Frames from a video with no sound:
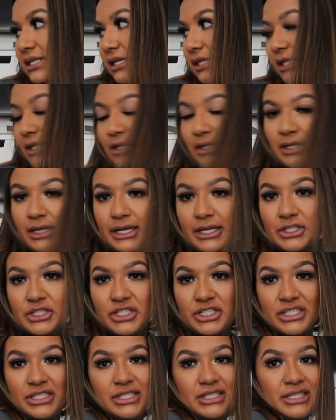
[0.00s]
can literally
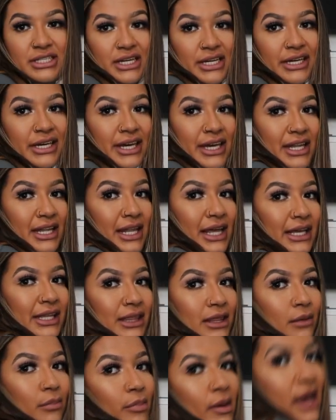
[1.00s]
just tuck in
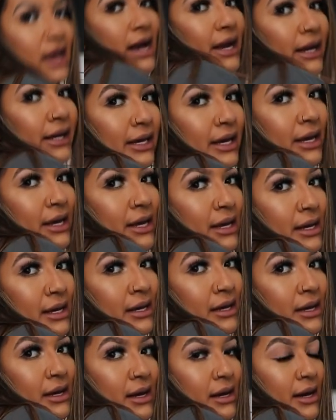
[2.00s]
like the black
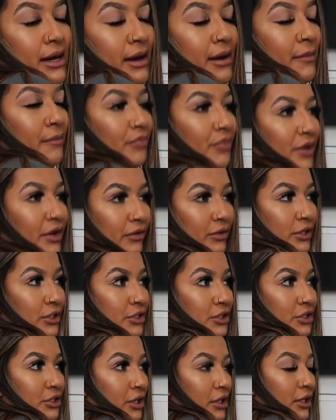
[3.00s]
um, of their
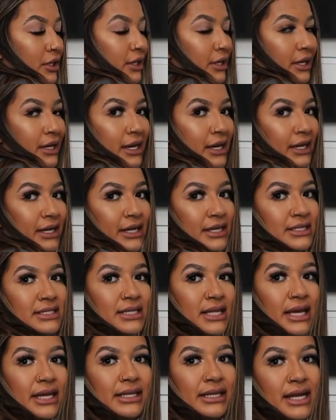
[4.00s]
shirt and it's
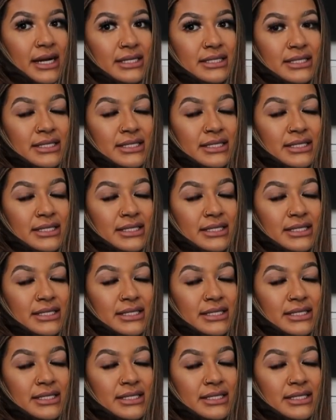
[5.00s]
like that